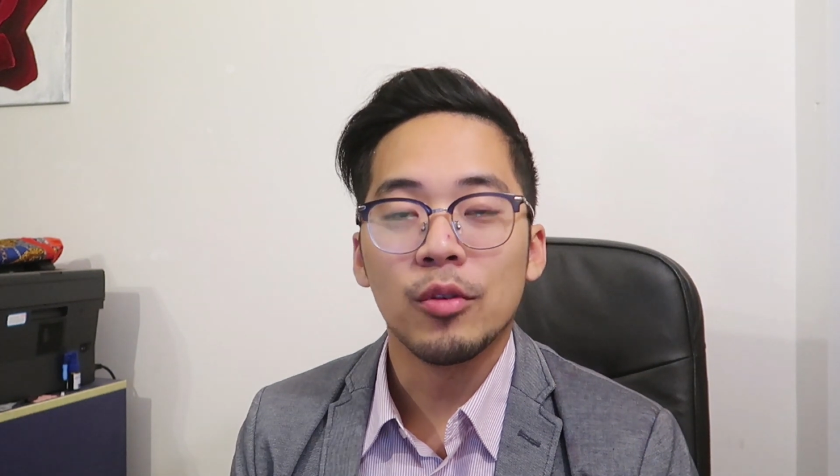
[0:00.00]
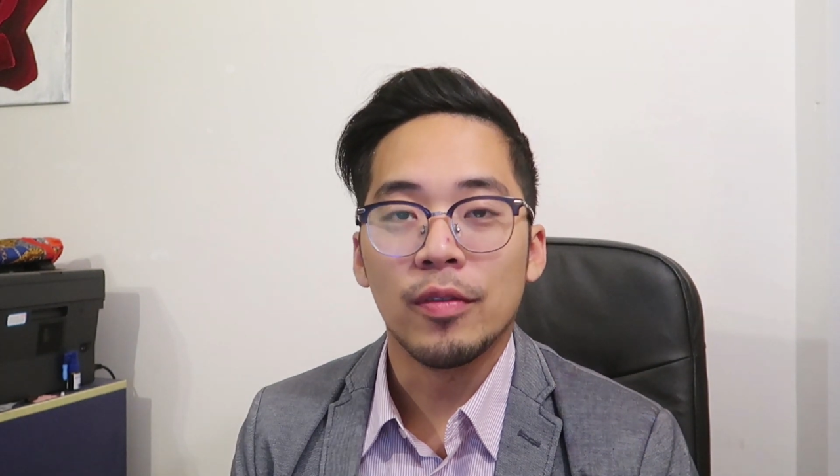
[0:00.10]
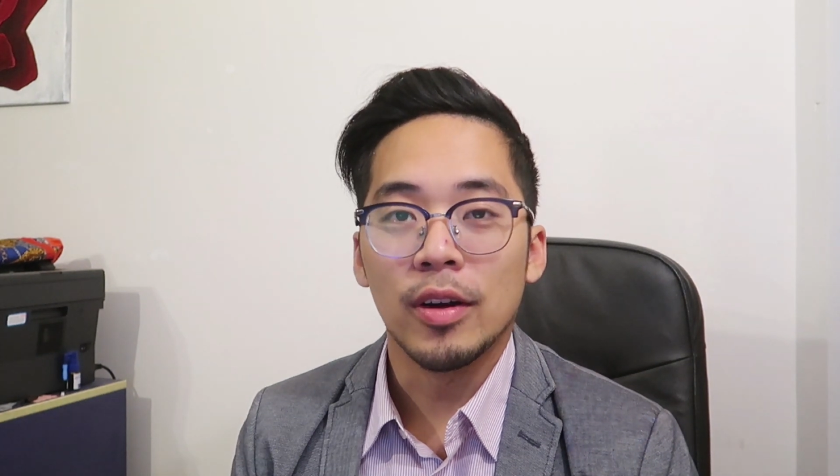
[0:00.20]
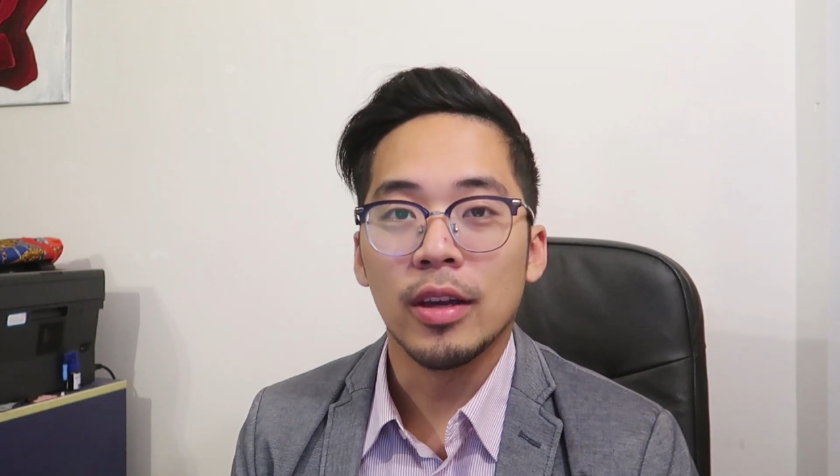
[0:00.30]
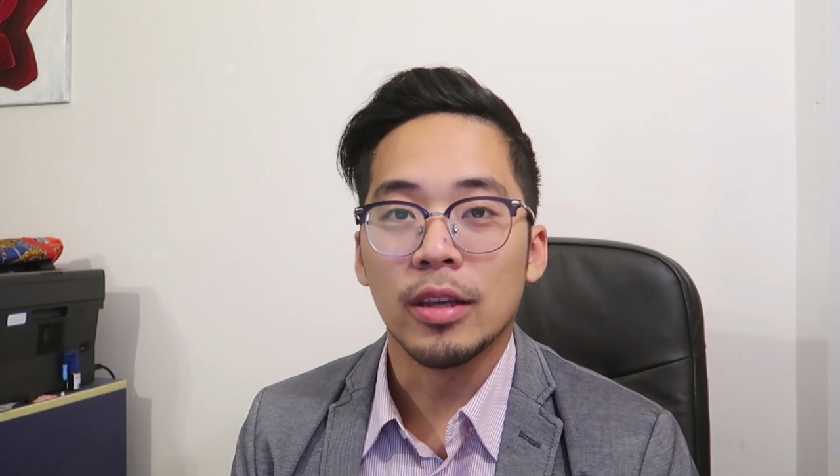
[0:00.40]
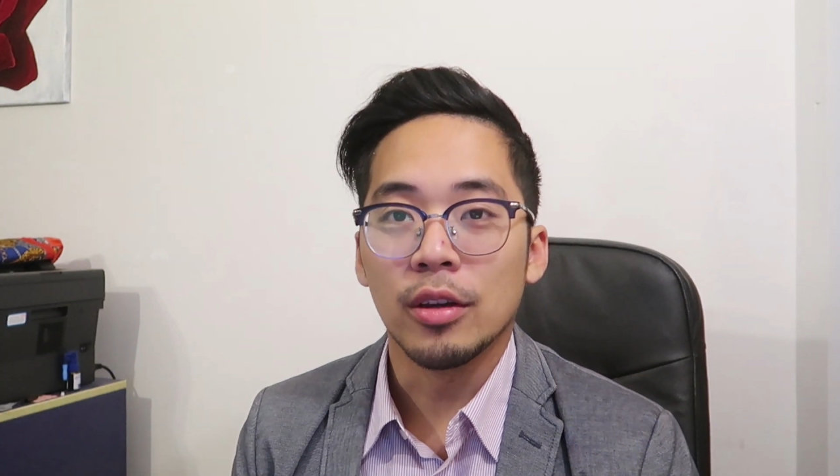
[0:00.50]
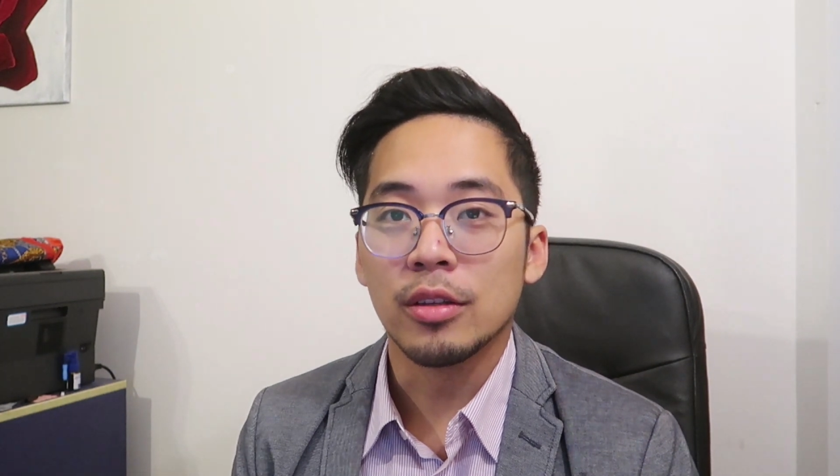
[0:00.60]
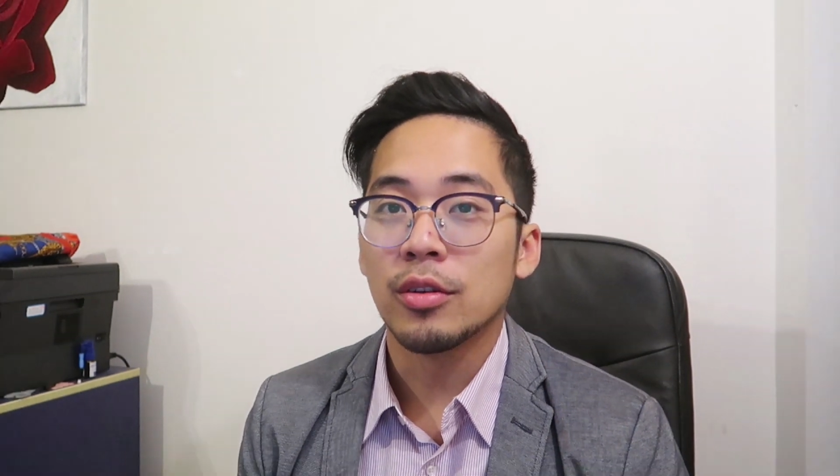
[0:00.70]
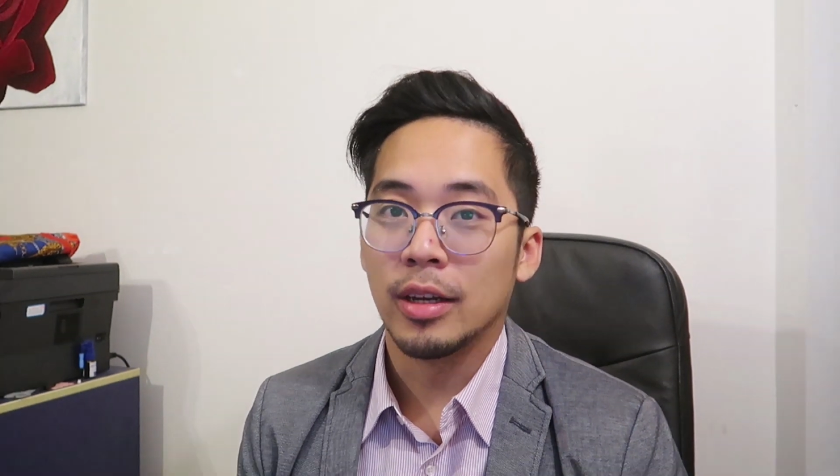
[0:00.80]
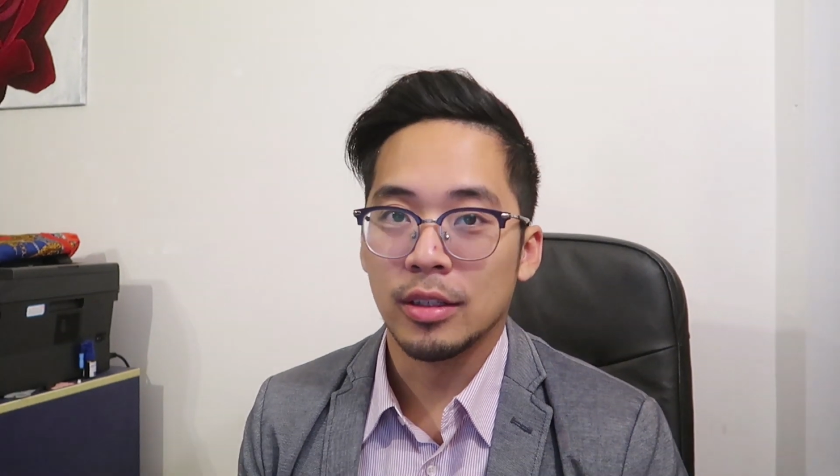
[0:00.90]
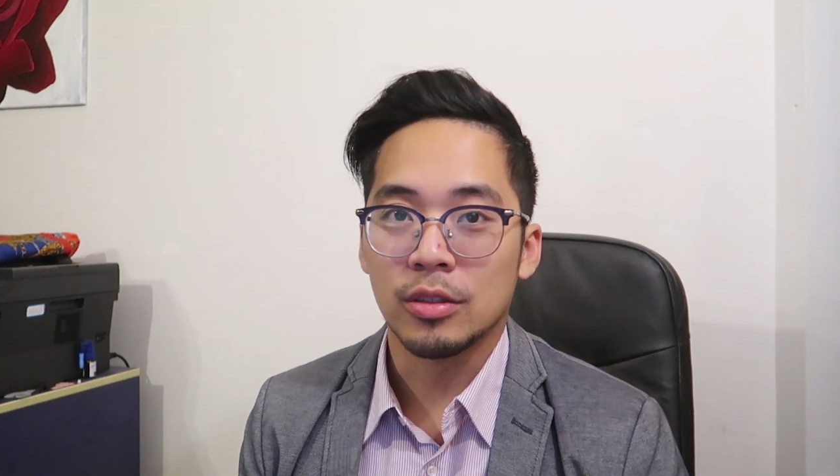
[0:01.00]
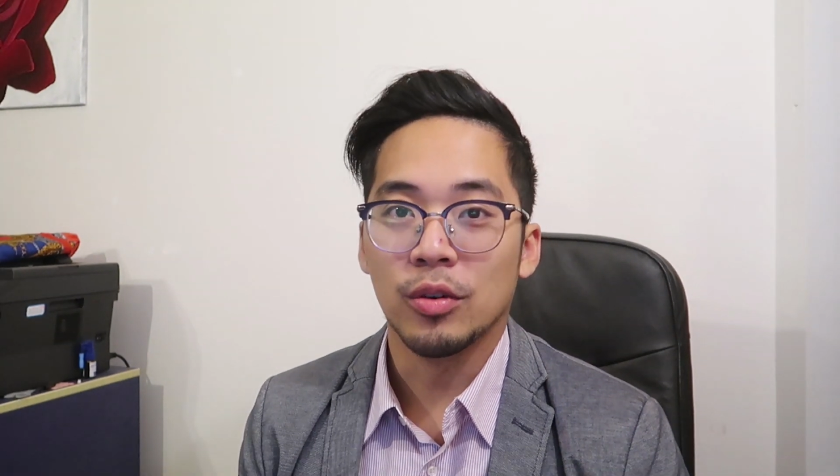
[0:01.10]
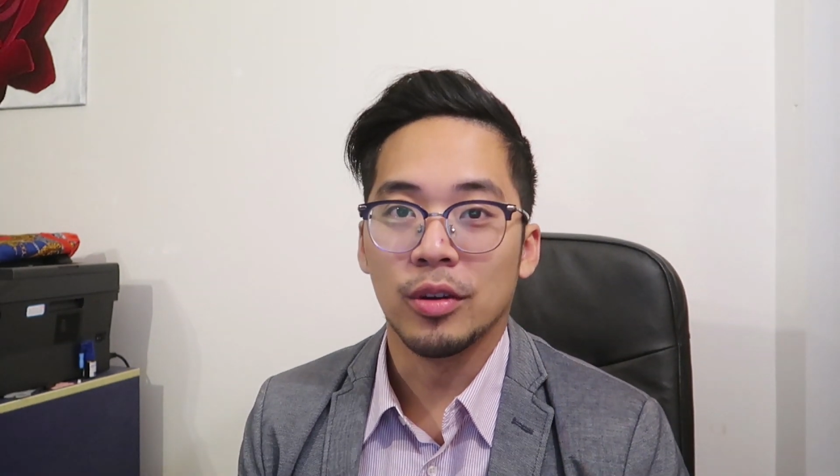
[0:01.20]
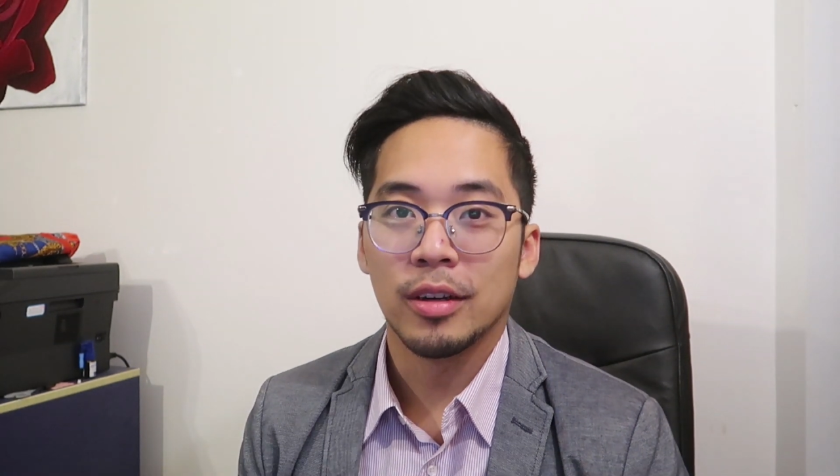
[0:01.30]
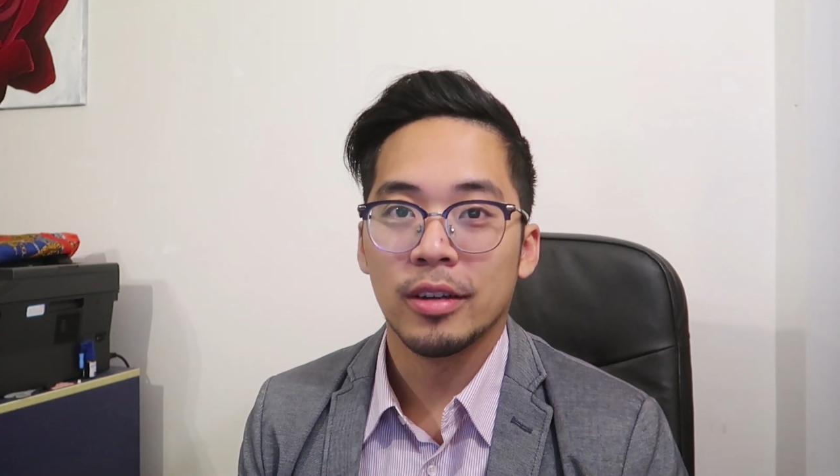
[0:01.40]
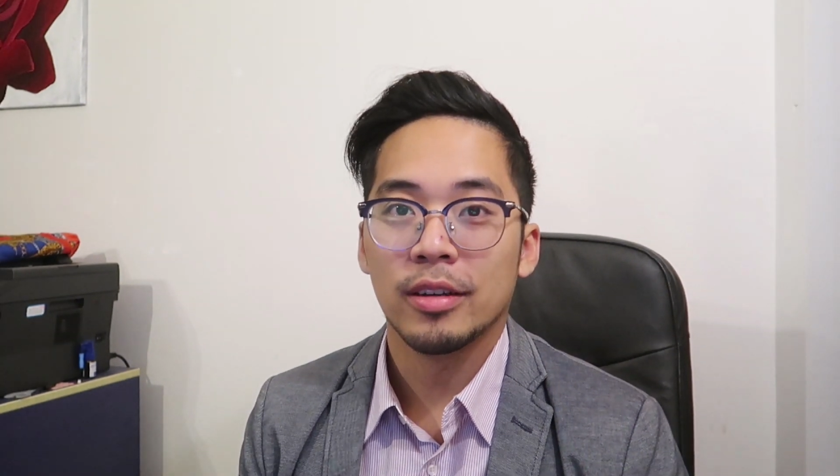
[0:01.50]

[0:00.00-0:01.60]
without a good credit score.